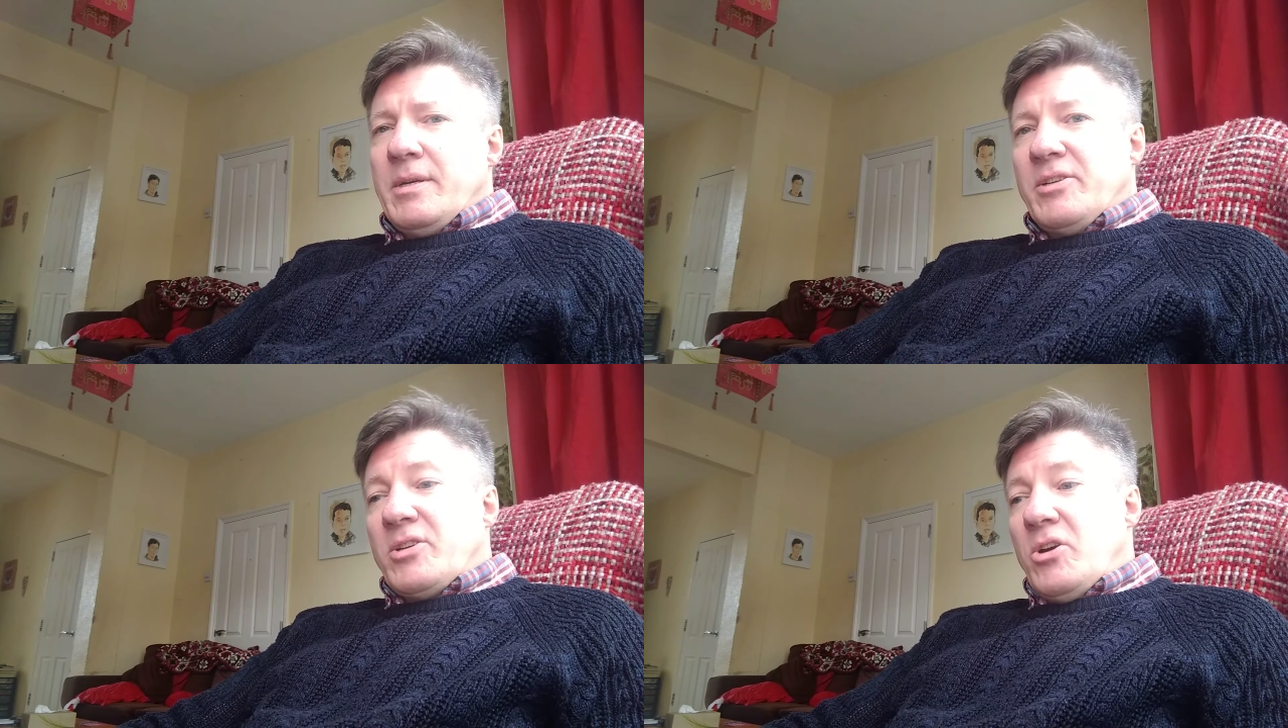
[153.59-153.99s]

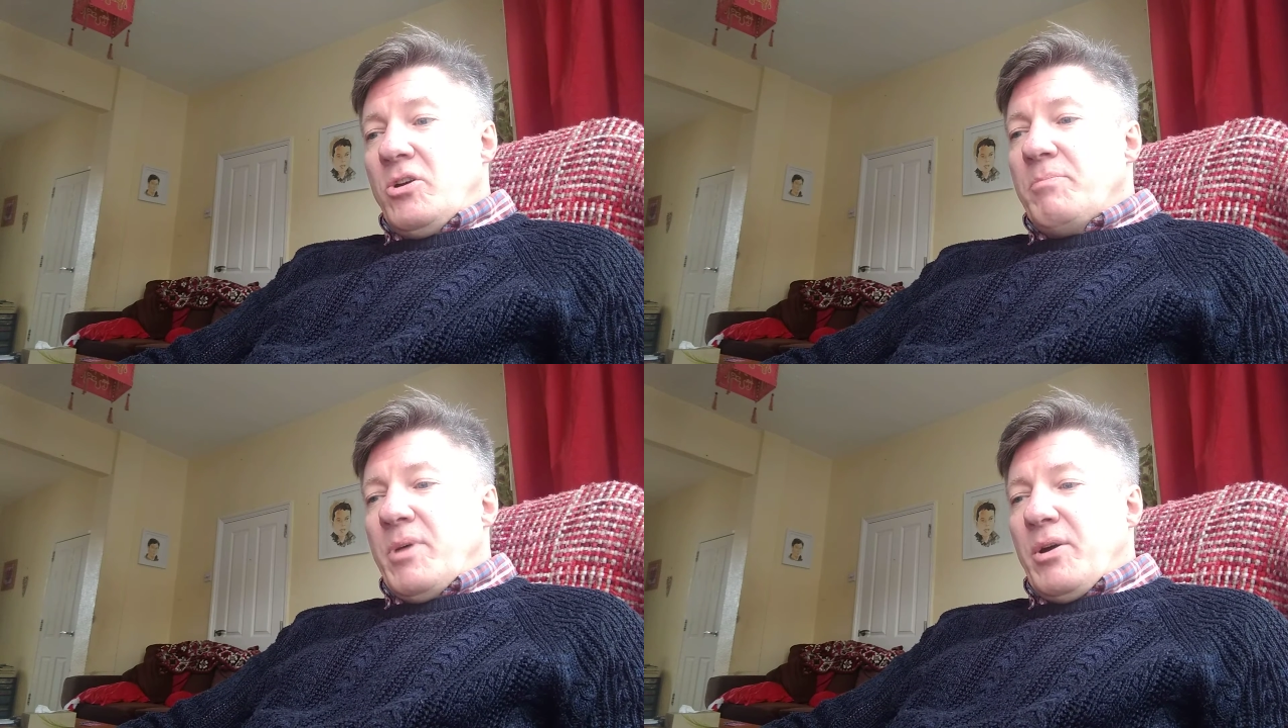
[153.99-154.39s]

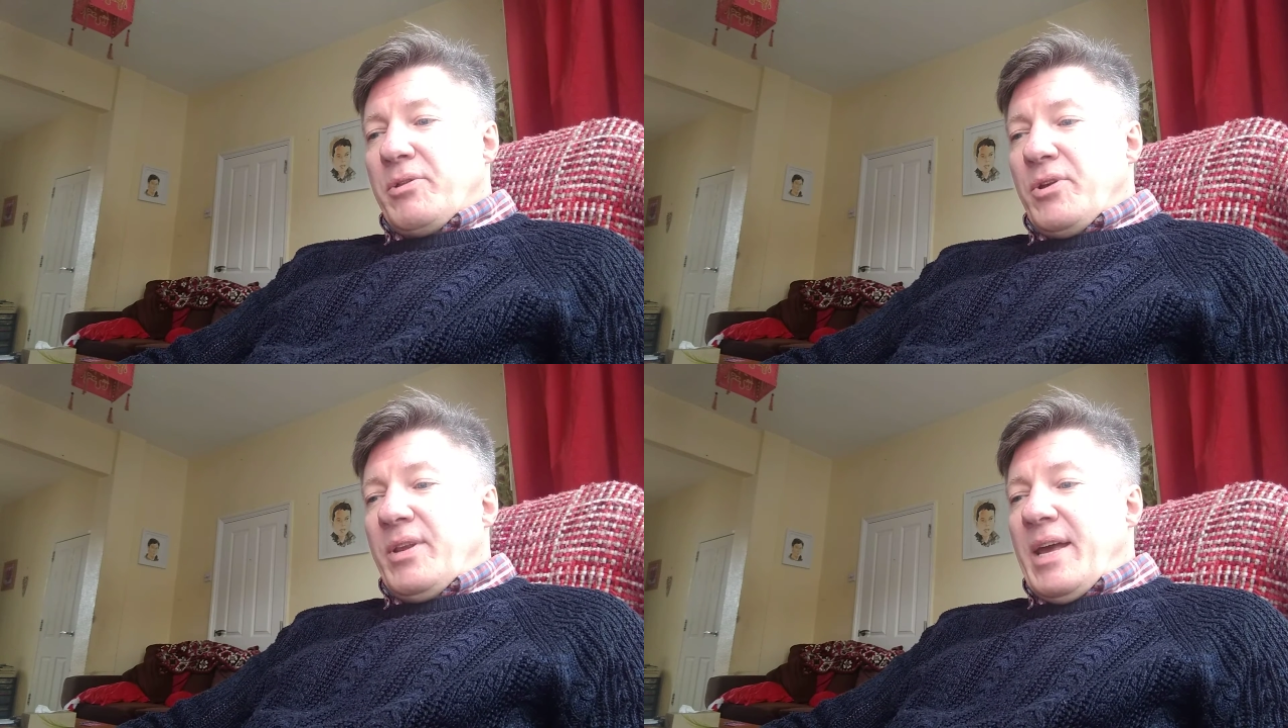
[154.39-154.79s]
So
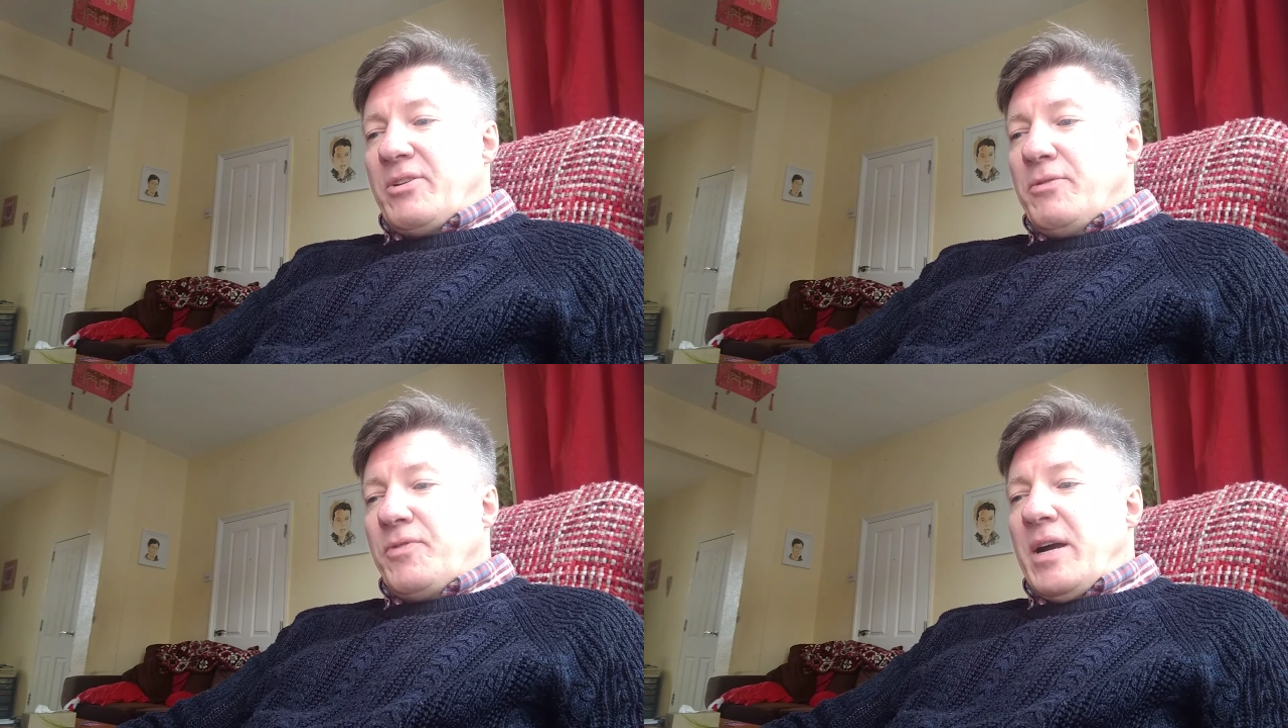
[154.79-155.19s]
Marcion had
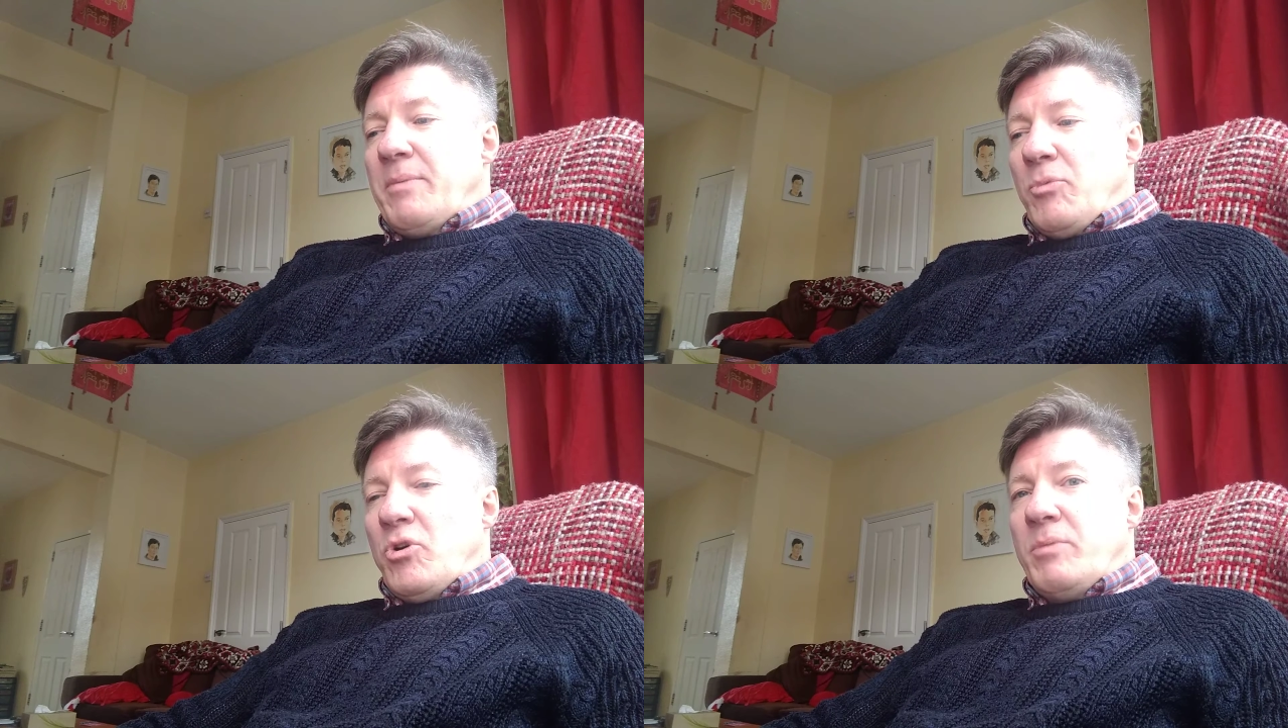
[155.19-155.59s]
to find
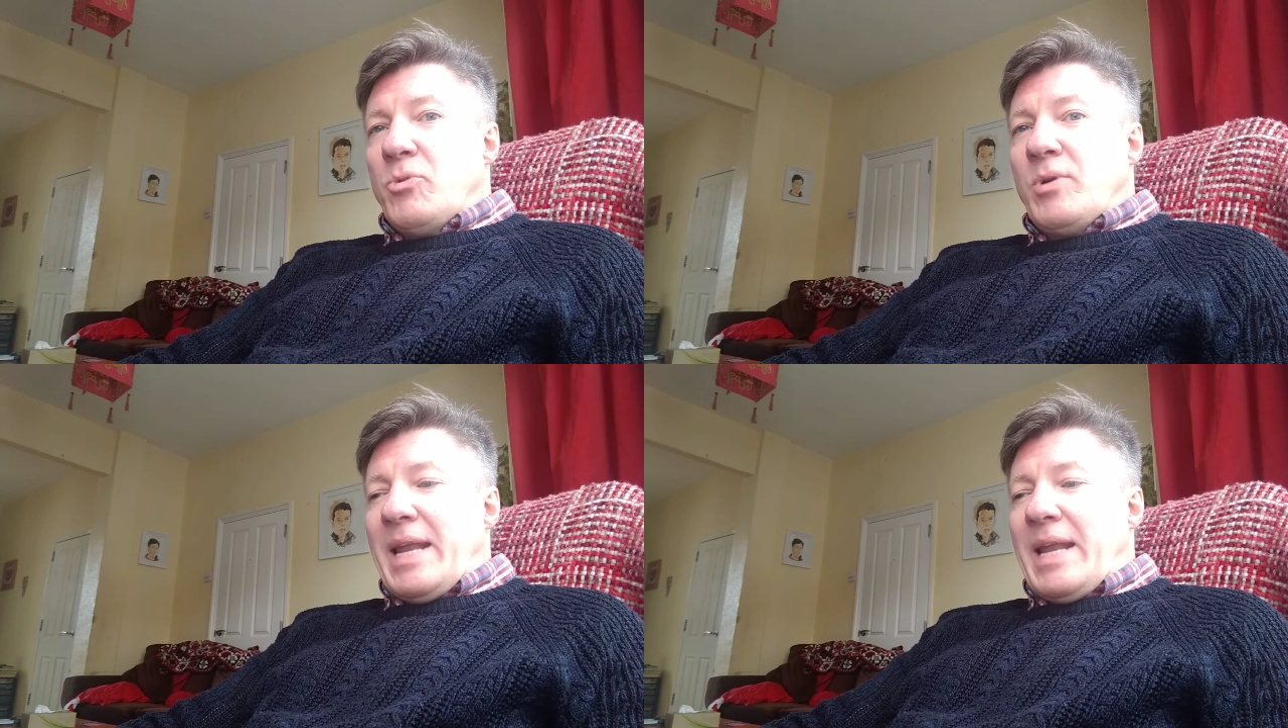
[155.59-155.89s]
more and more